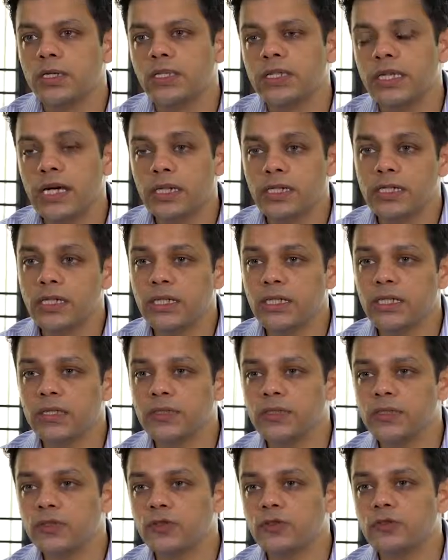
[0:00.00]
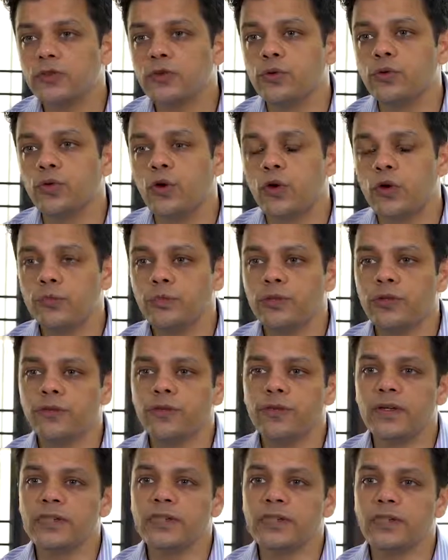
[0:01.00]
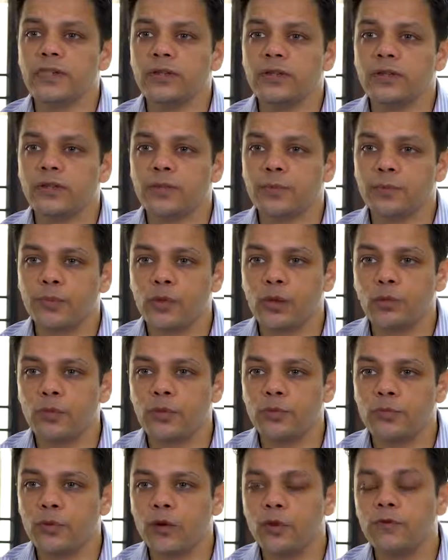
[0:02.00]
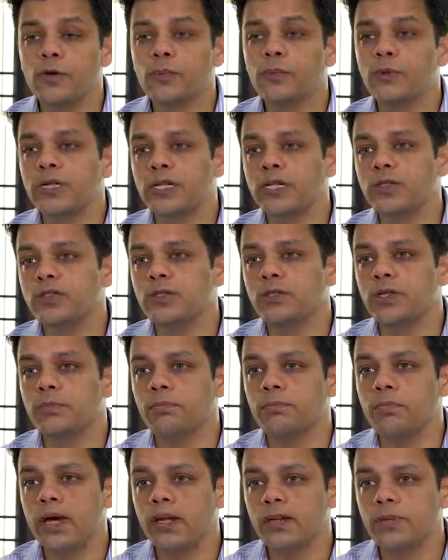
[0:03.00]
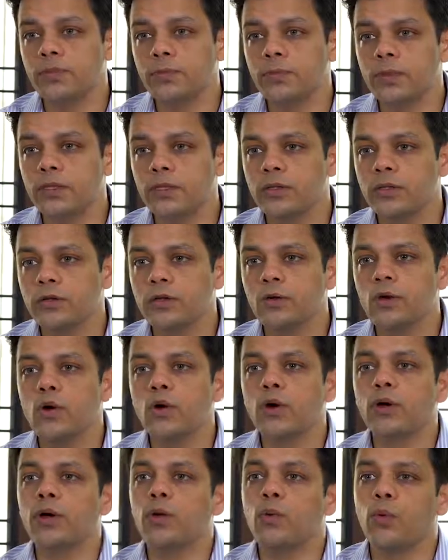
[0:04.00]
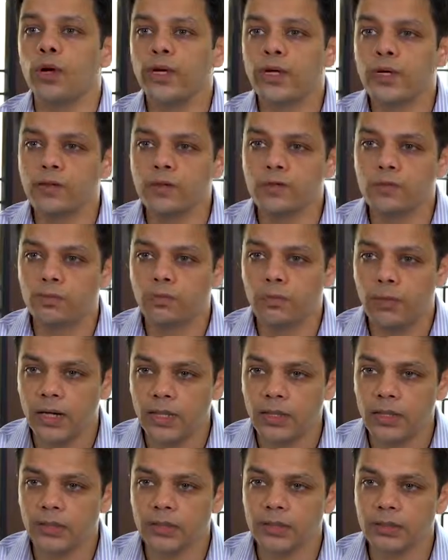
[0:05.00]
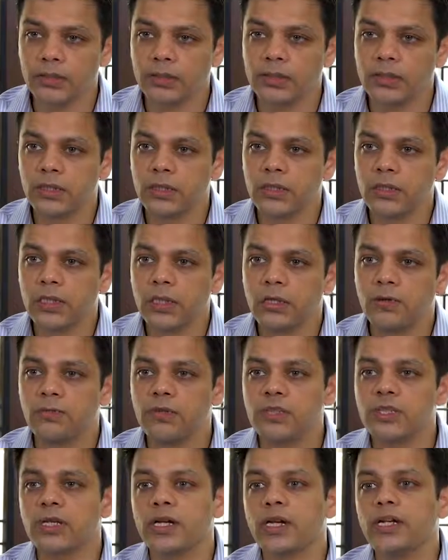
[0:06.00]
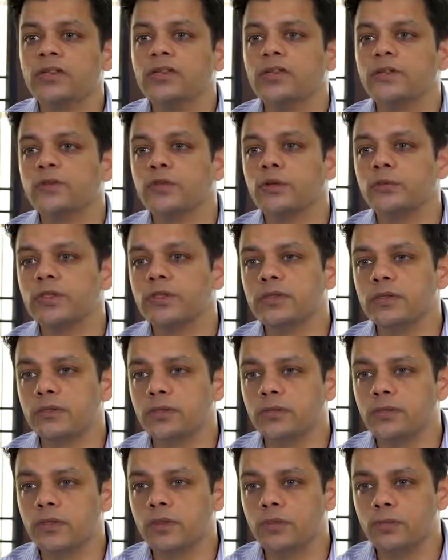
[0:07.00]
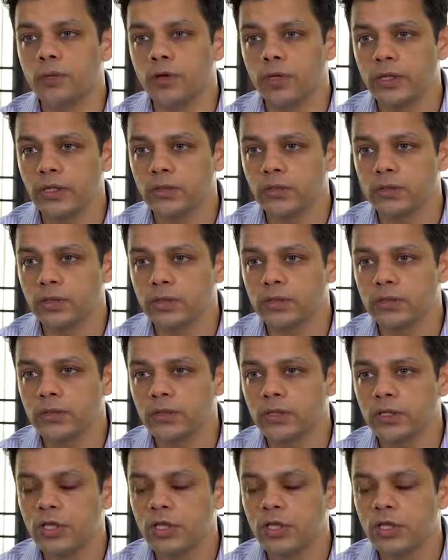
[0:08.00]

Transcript: Young teenagers should not be facing this problem of a potential embarrassment or avoidance by others which arises from this increased body odor.